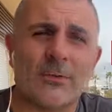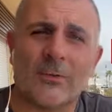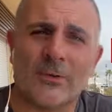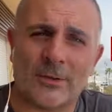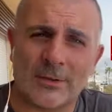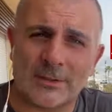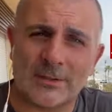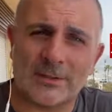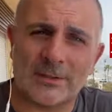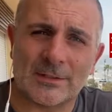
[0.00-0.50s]

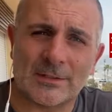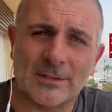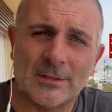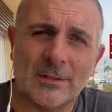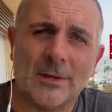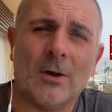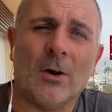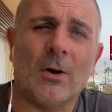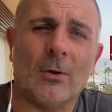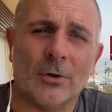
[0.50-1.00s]
fights
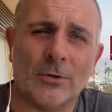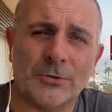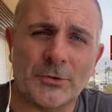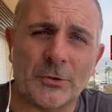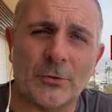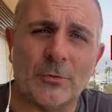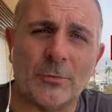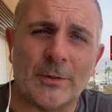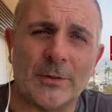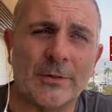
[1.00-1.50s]
on a
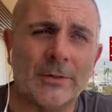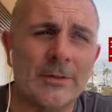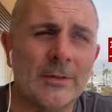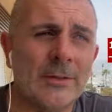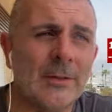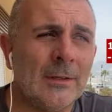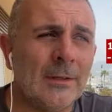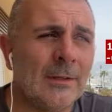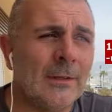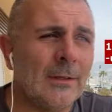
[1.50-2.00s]
doorman.
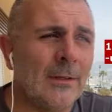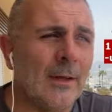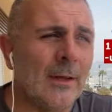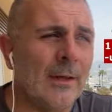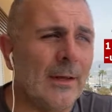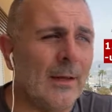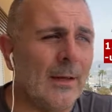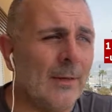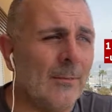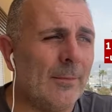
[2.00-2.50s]

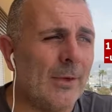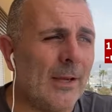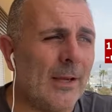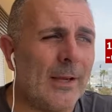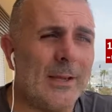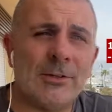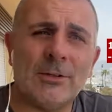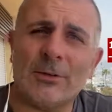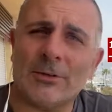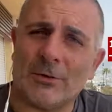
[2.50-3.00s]
And
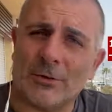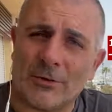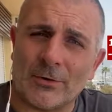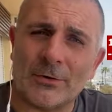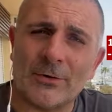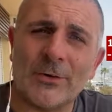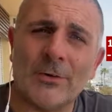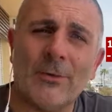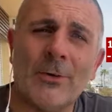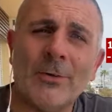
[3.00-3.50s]
you're not
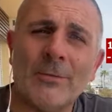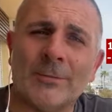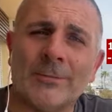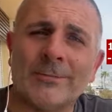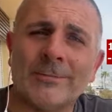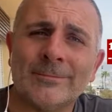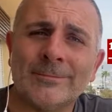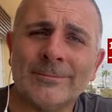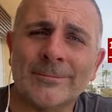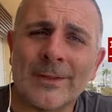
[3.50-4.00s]
on your own.
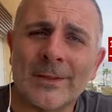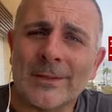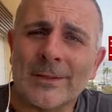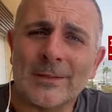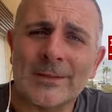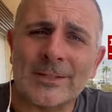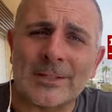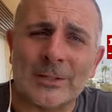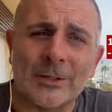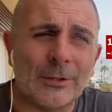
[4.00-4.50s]

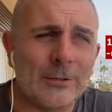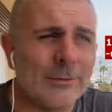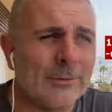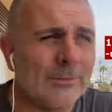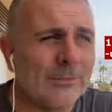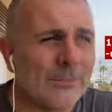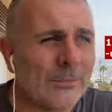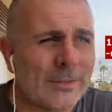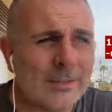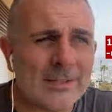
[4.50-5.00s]
So
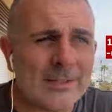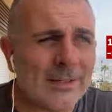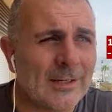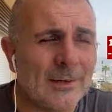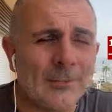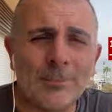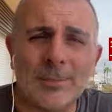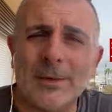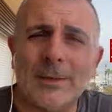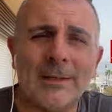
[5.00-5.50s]
it's a
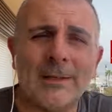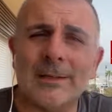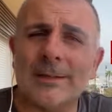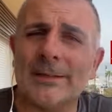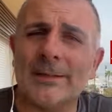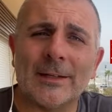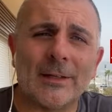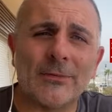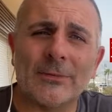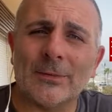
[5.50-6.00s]
completely
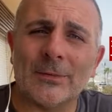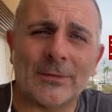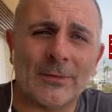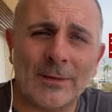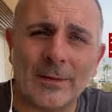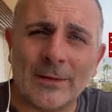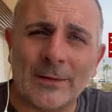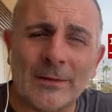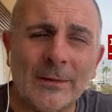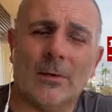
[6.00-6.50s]
different
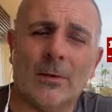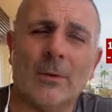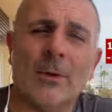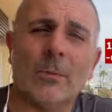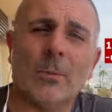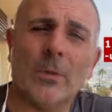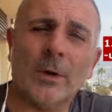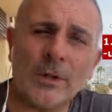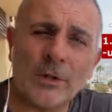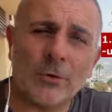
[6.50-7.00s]
thing.
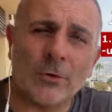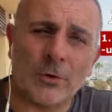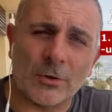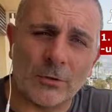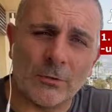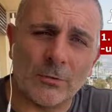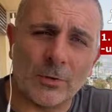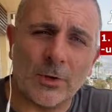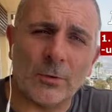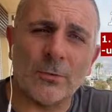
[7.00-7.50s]
When you're on
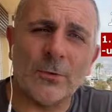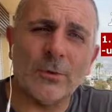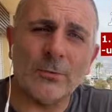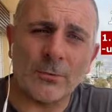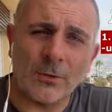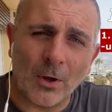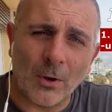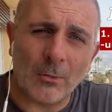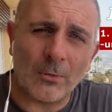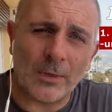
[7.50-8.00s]
your own, you
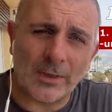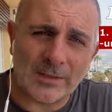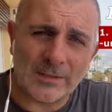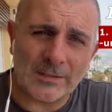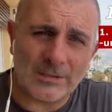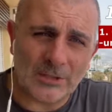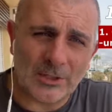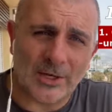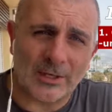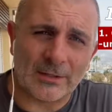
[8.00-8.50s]
know there's a
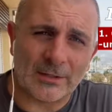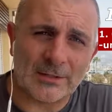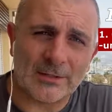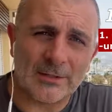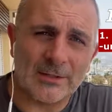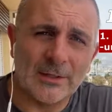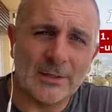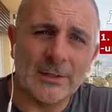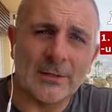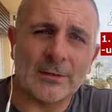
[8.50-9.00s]

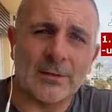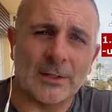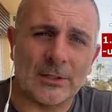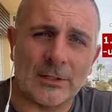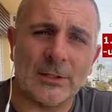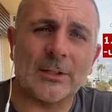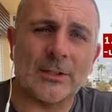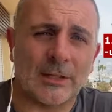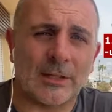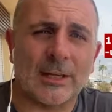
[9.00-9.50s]
chance that
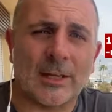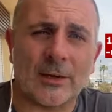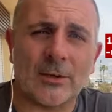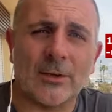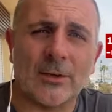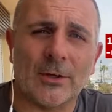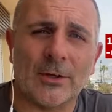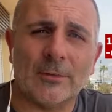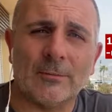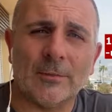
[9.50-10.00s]
you're going to get
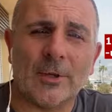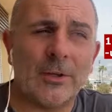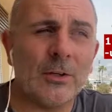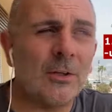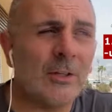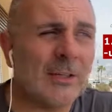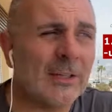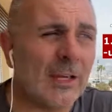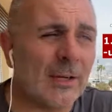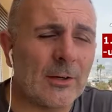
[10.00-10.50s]
hurt. And you
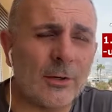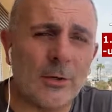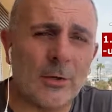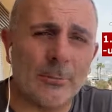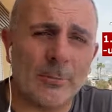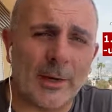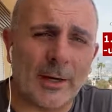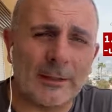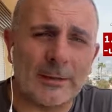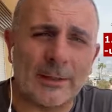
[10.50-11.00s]
could get
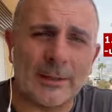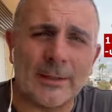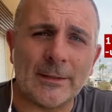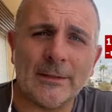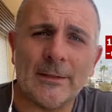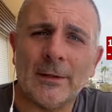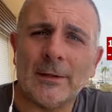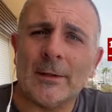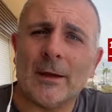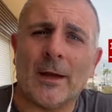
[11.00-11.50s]
hurt badly,
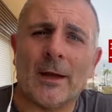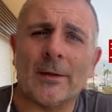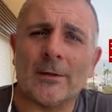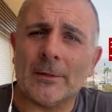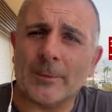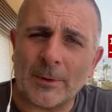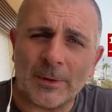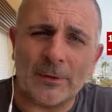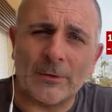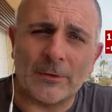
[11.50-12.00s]
and
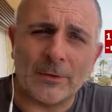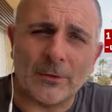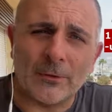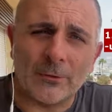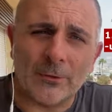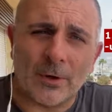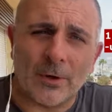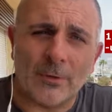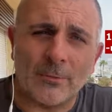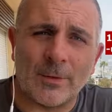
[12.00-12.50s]
depending on your
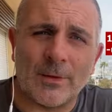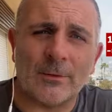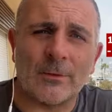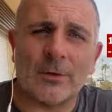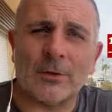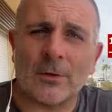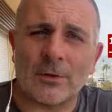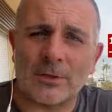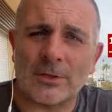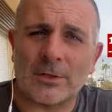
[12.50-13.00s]
environment, the
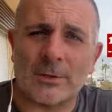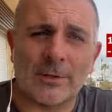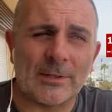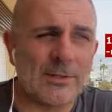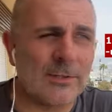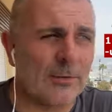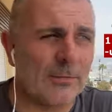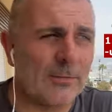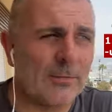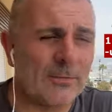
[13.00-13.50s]

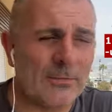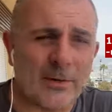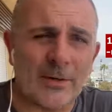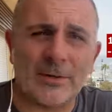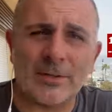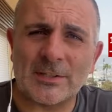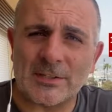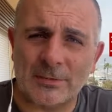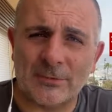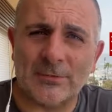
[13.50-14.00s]
consequence could be
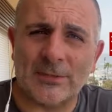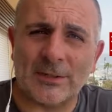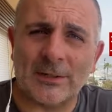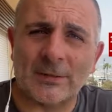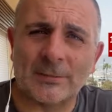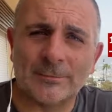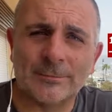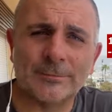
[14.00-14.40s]
very severe.